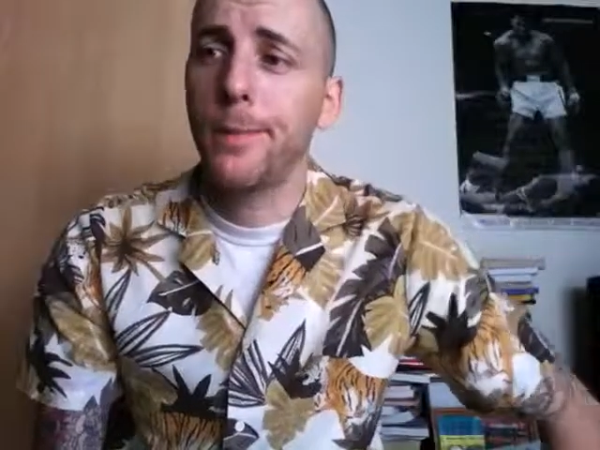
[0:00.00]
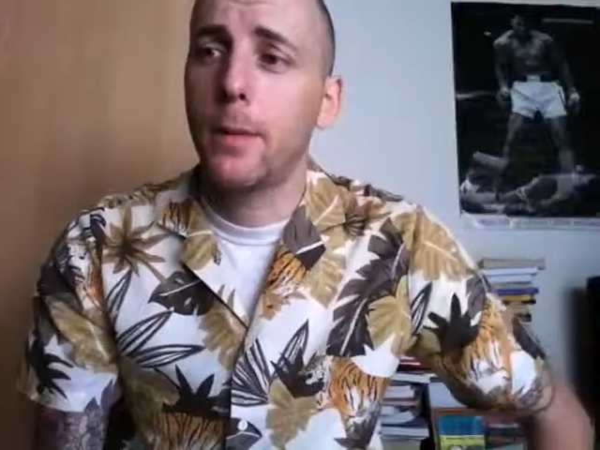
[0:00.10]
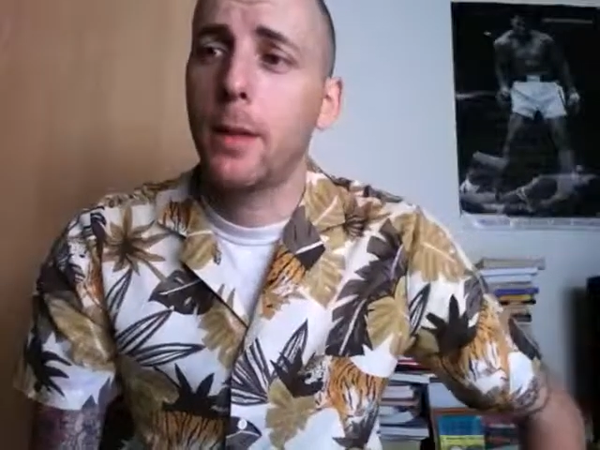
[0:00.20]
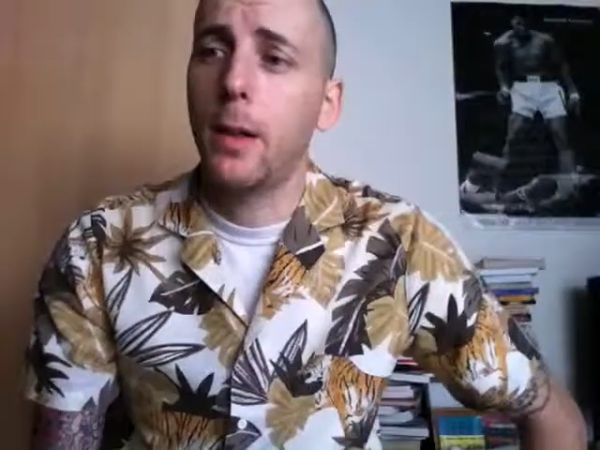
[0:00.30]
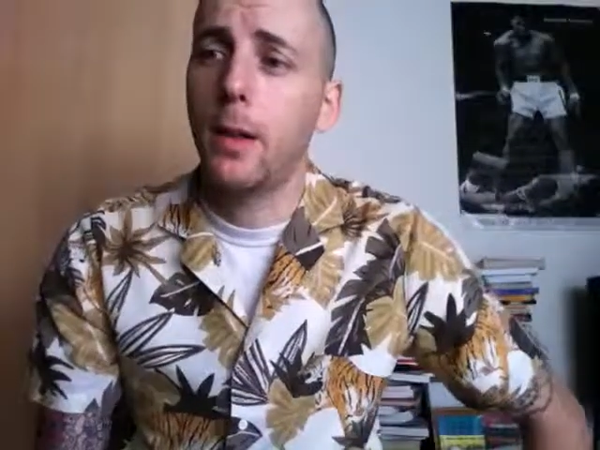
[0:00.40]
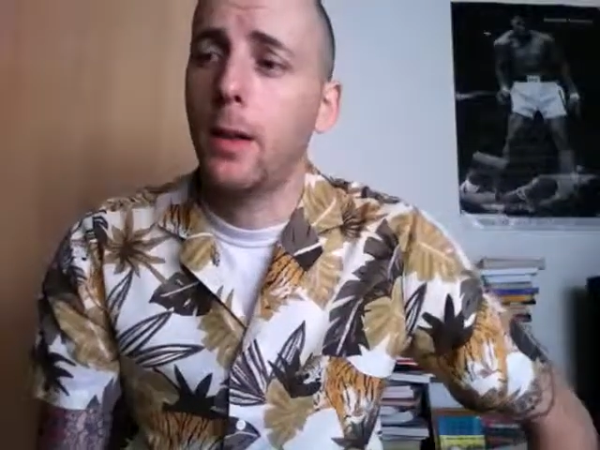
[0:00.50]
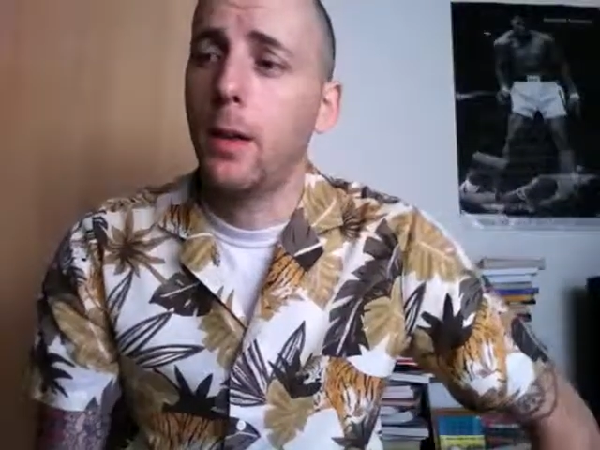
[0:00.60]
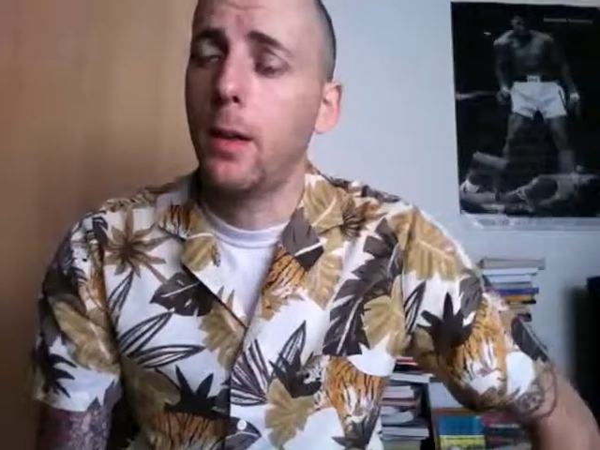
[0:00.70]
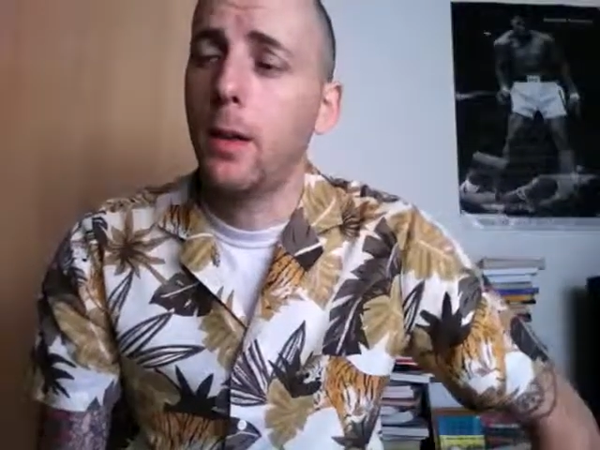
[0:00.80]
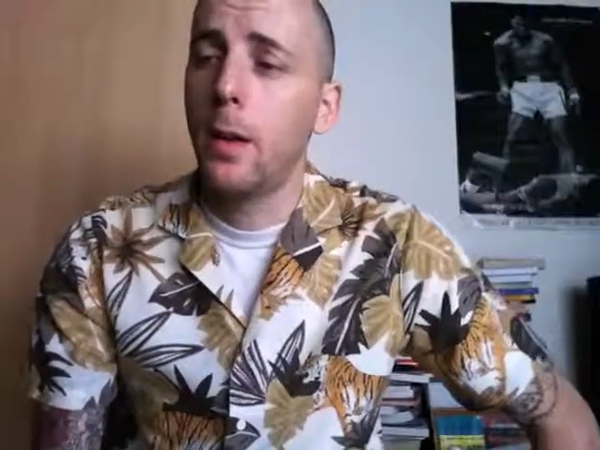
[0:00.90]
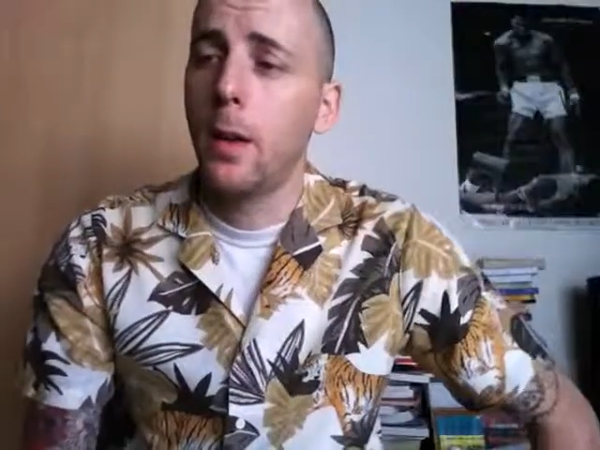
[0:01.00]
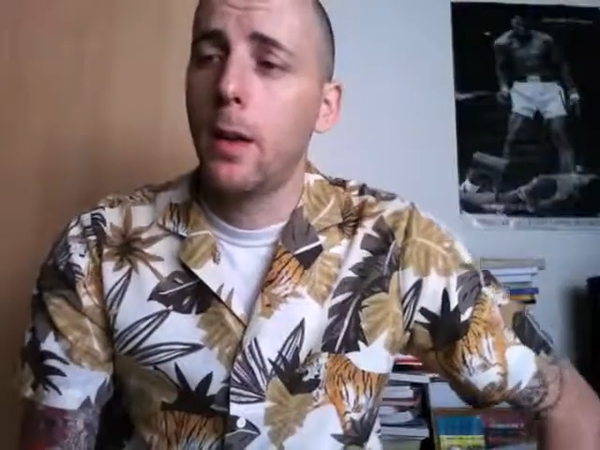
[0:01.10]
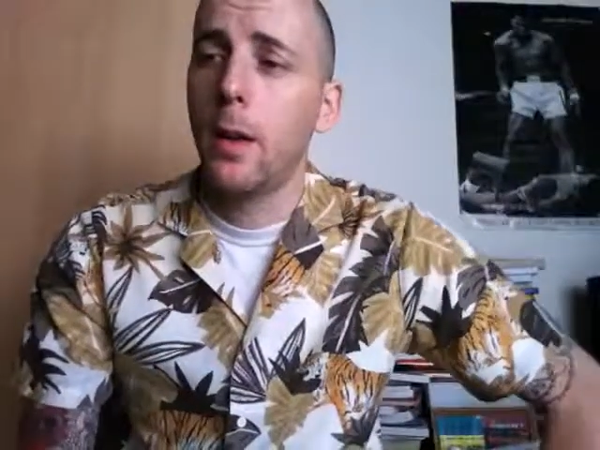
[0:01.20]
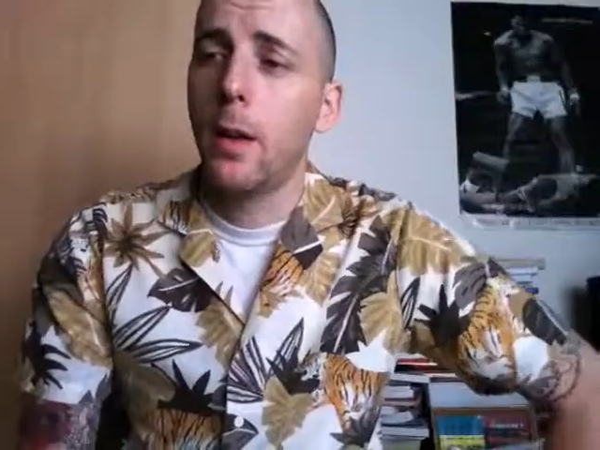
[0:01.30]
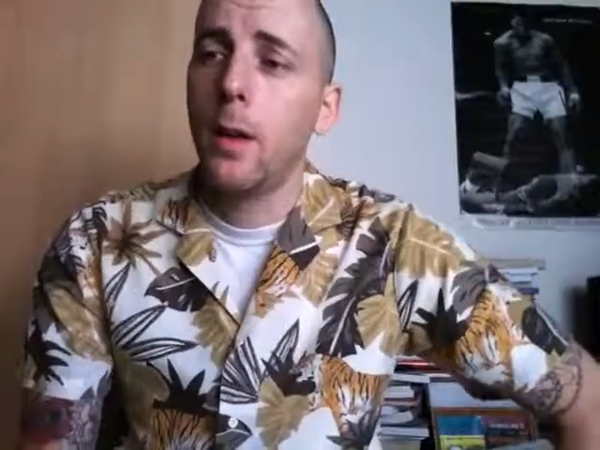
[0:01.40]
the soundtrack of
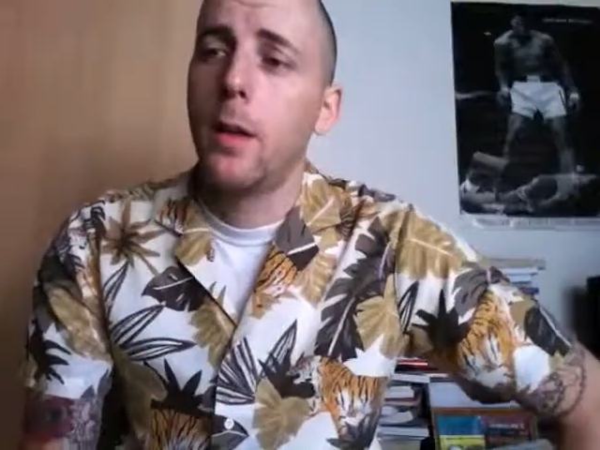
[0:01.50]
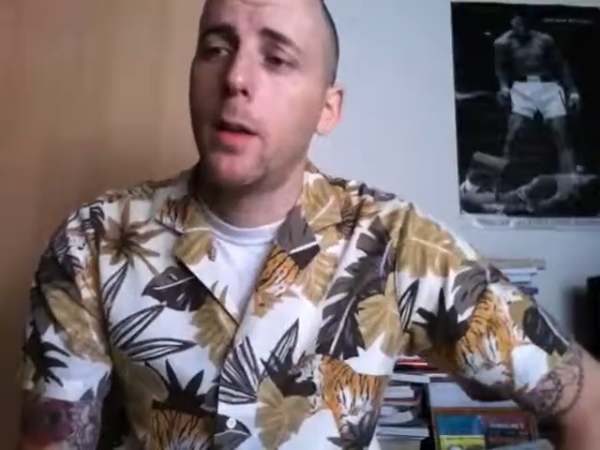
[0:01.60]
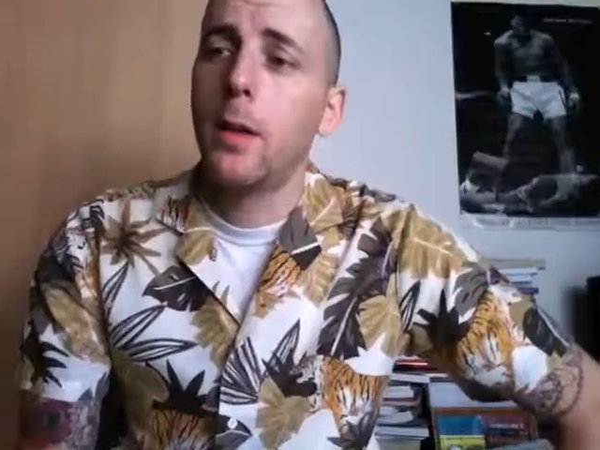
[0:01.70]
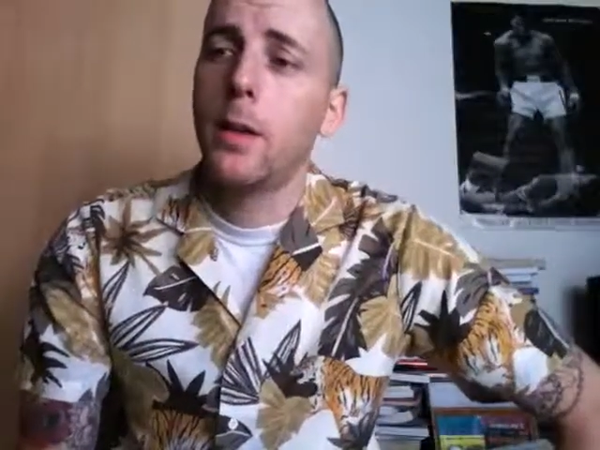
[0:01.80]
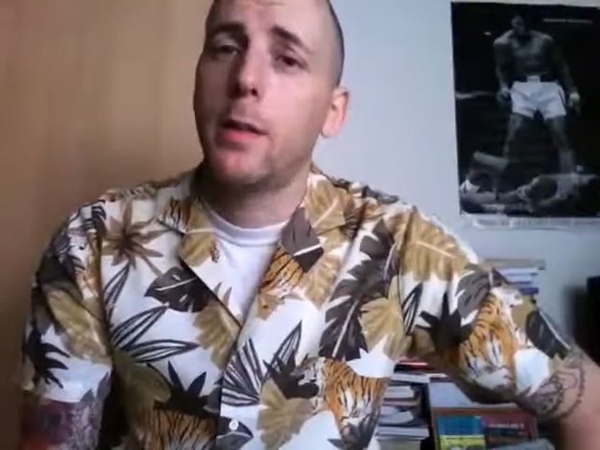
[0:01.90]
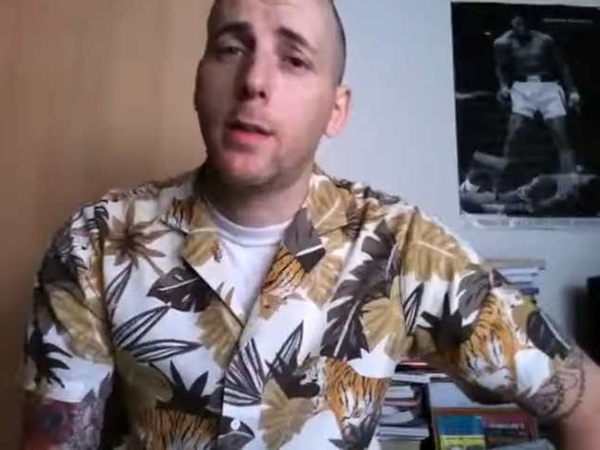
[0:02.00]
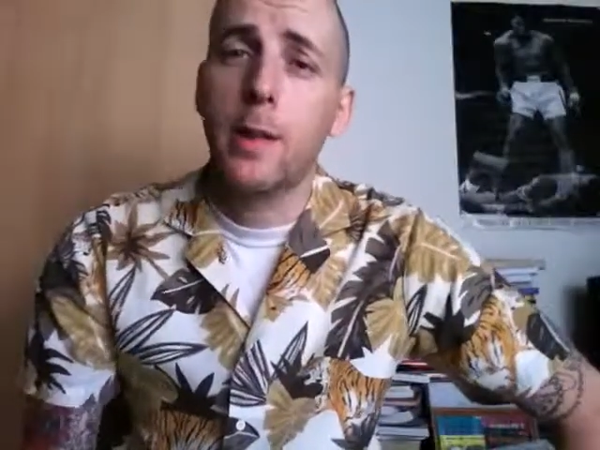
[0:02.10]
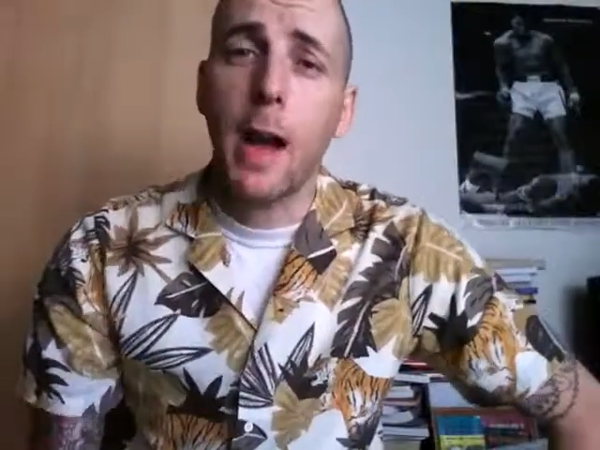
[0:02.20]
this game is,